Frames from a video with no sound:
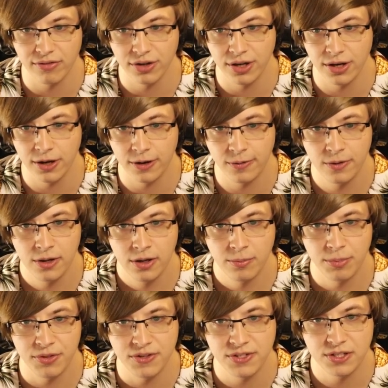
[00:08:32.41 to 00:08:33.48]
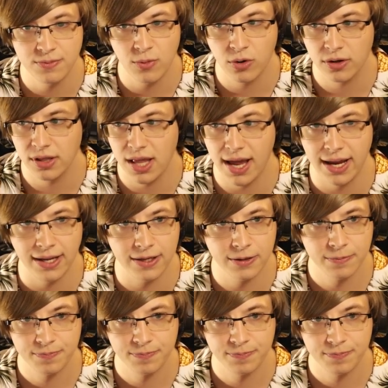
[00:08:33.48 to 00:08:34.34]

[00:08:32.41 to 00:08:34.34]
you know? But this is more like...